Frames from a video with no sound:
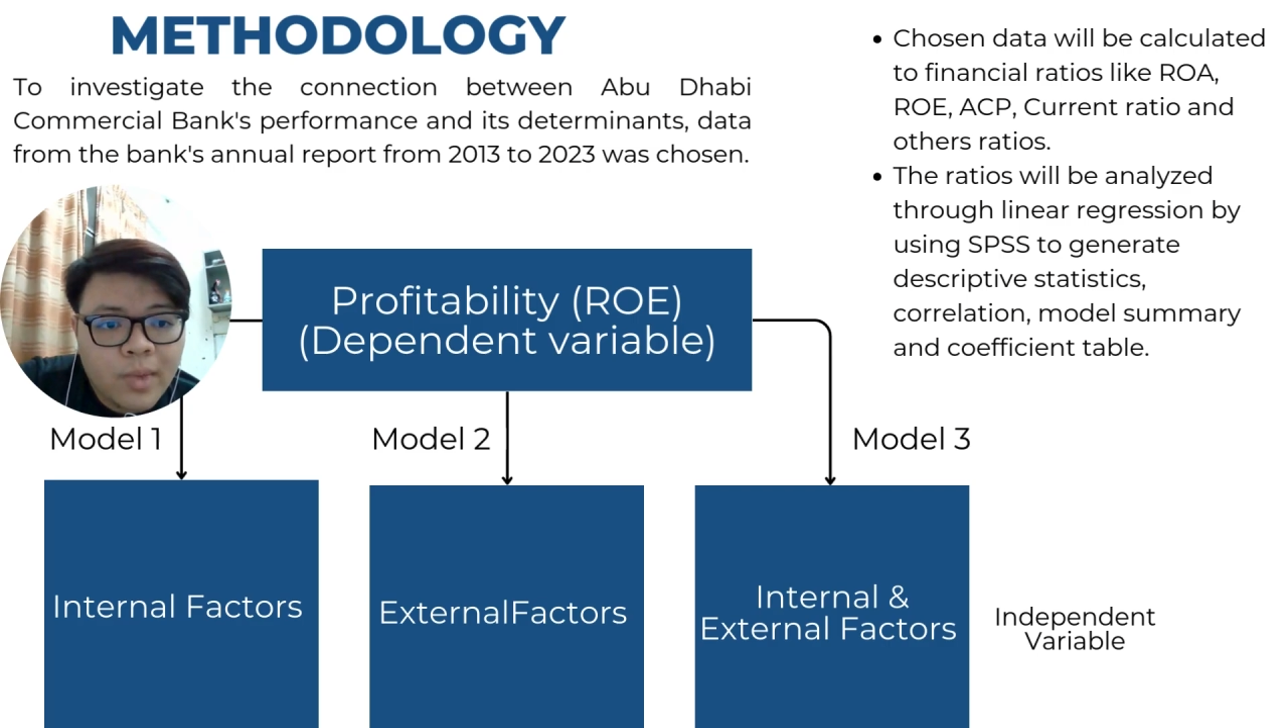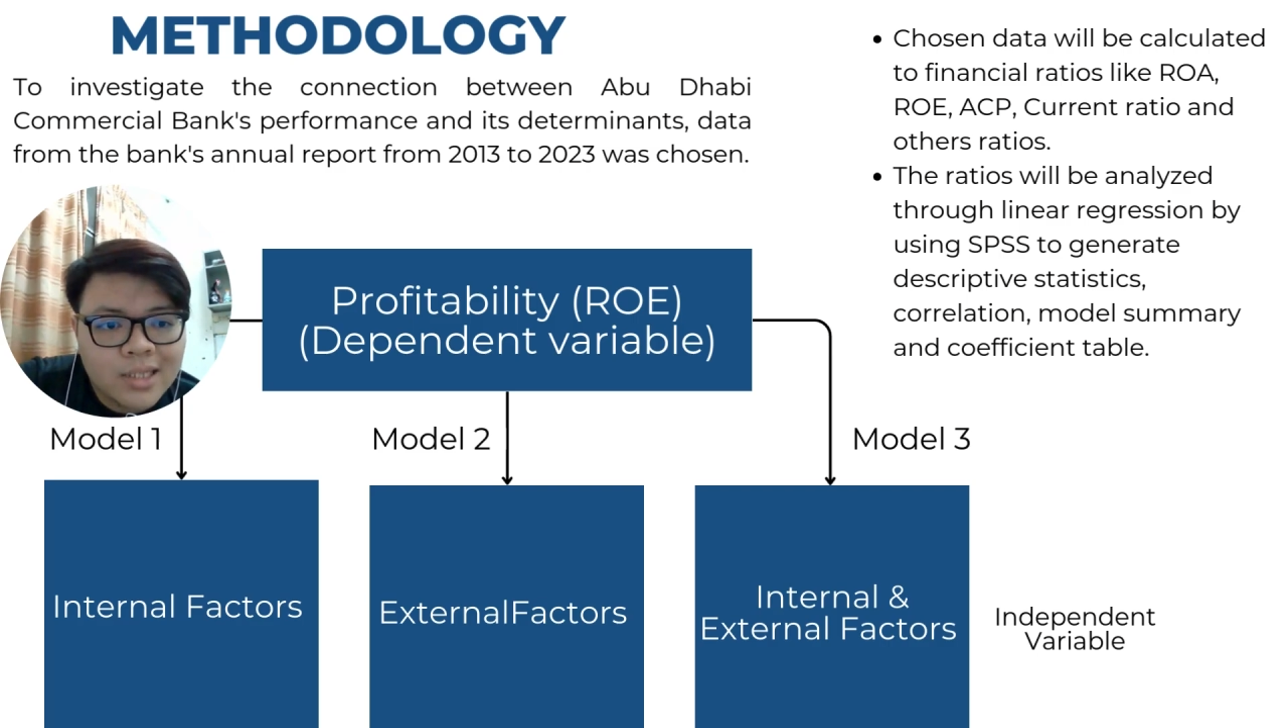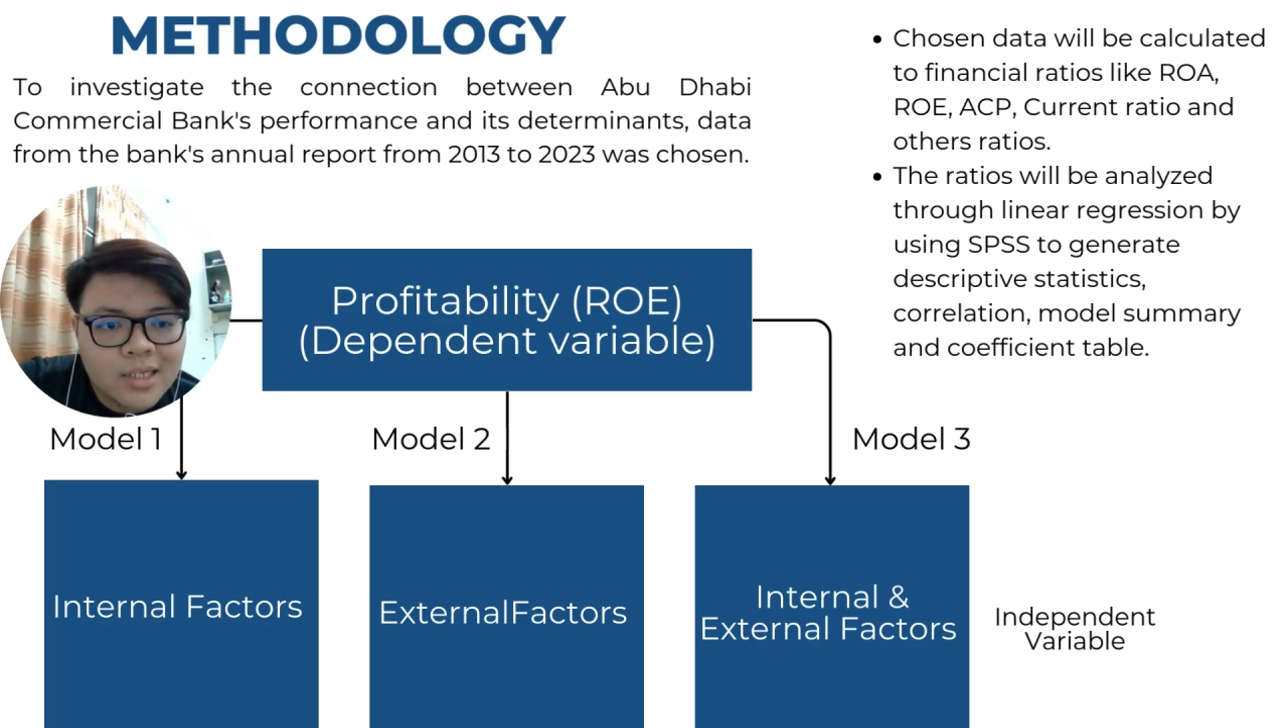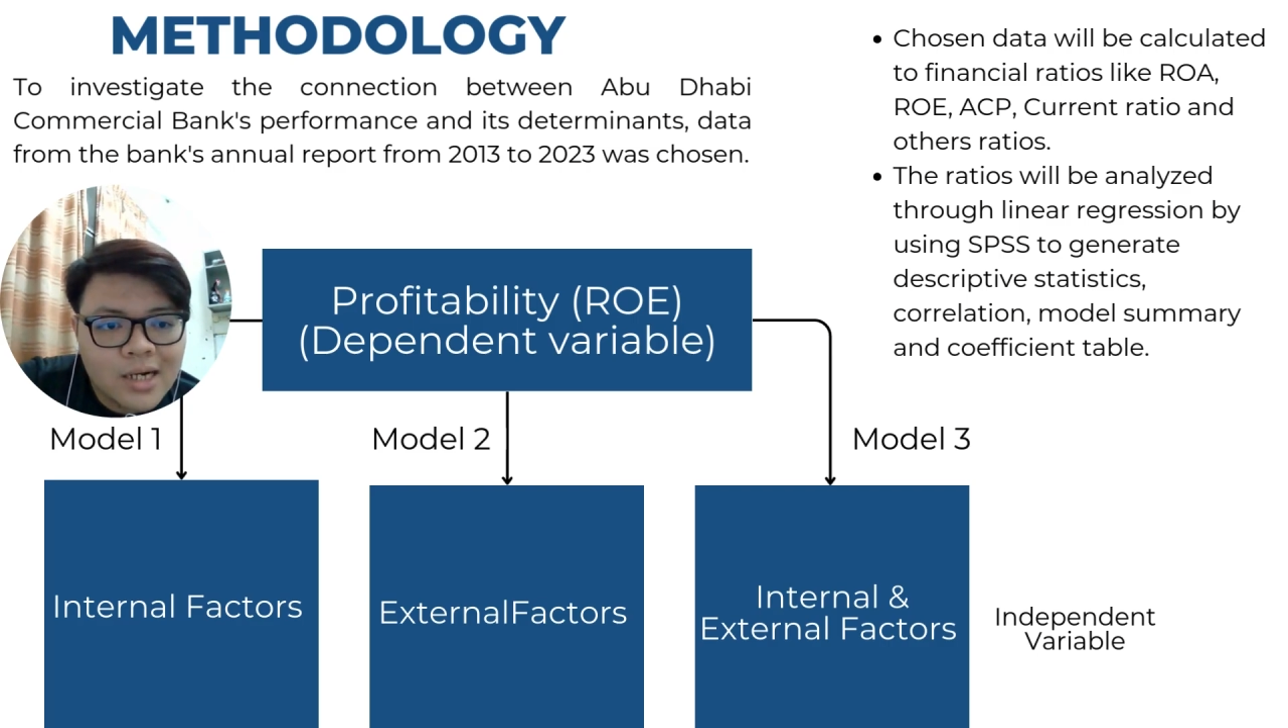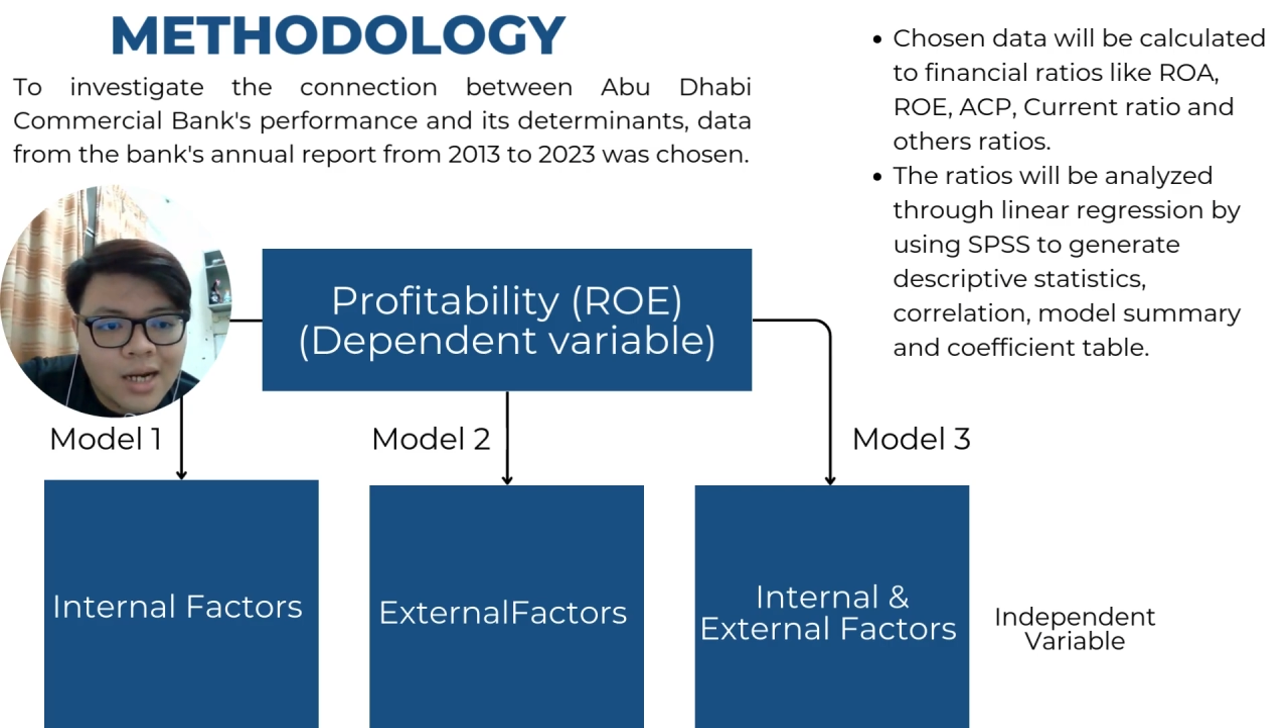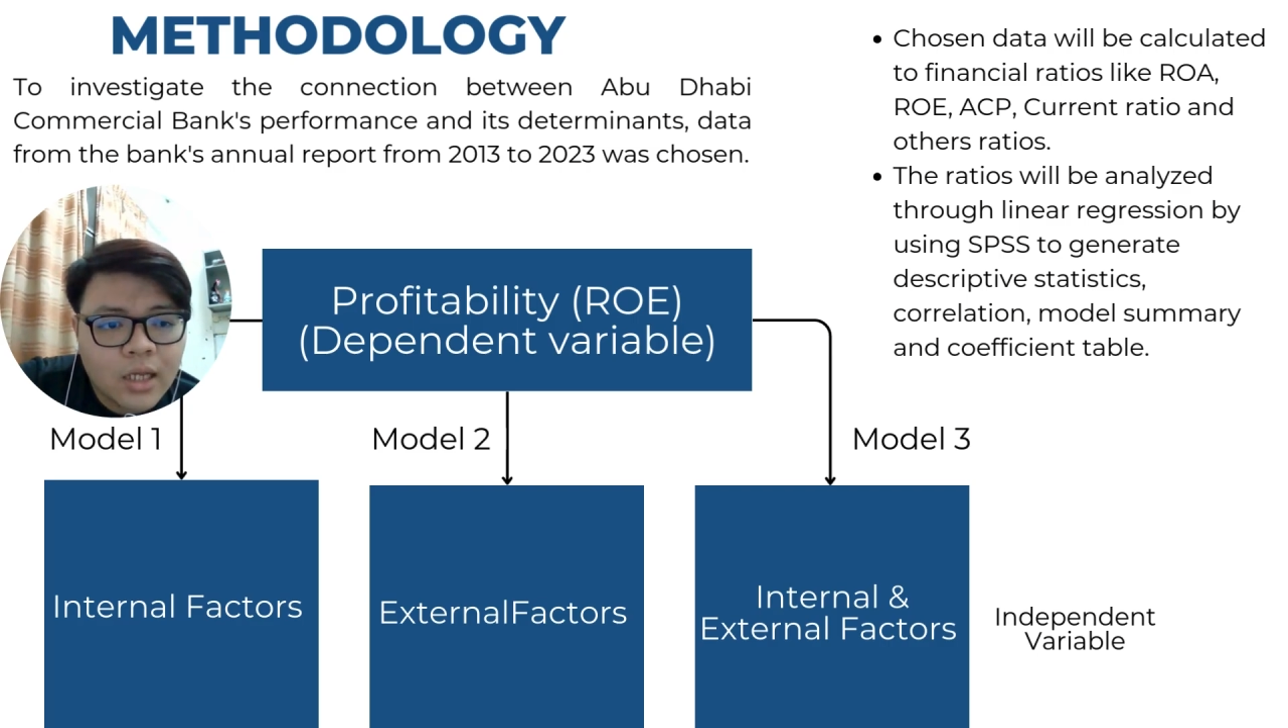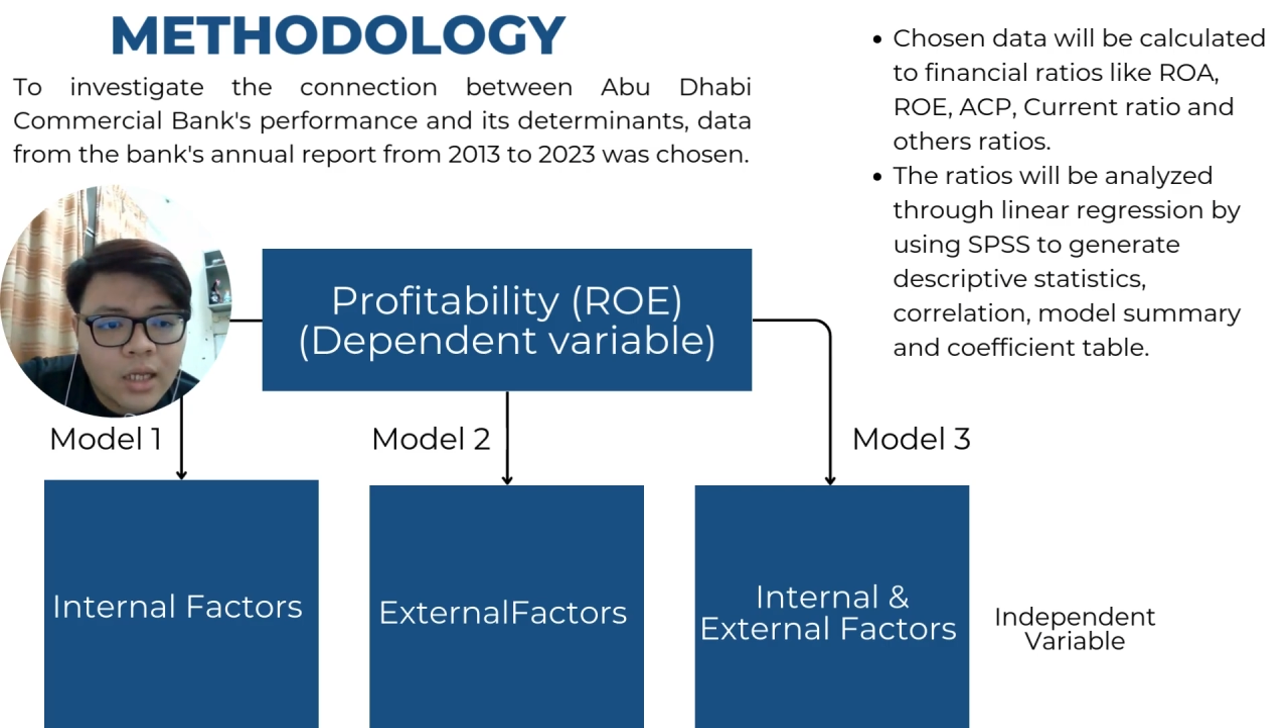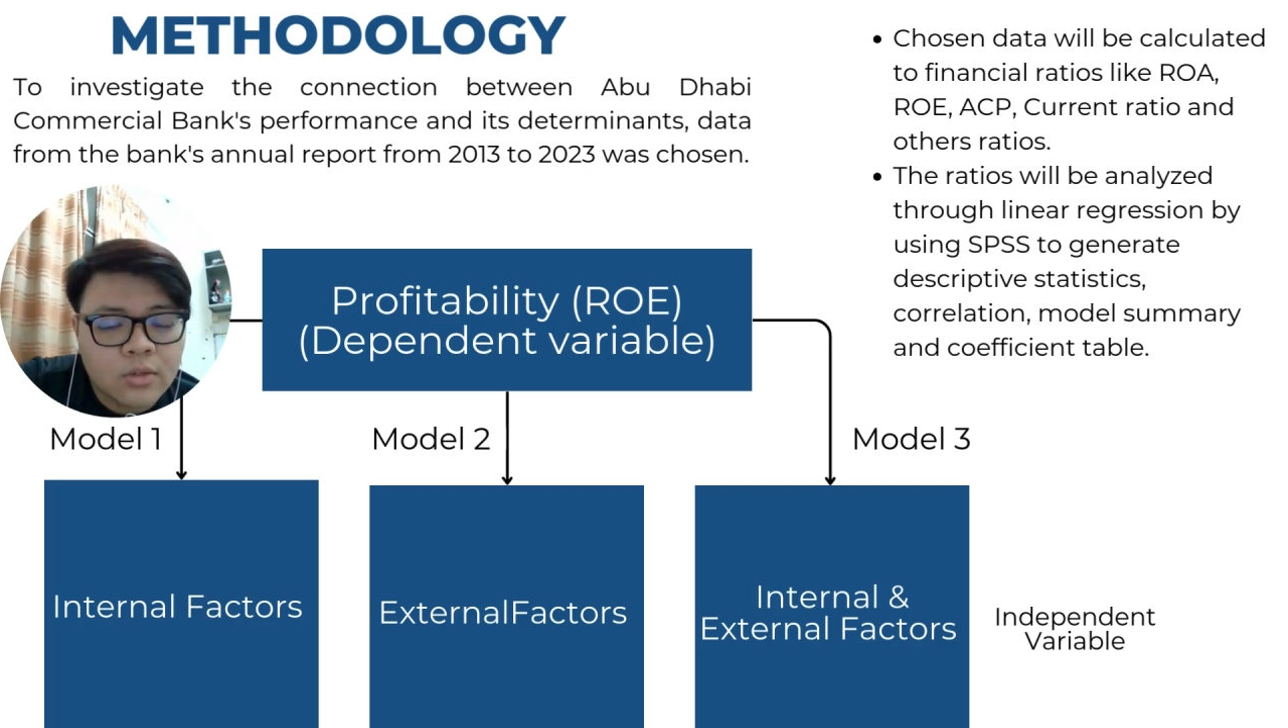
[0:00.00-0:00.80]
analyzed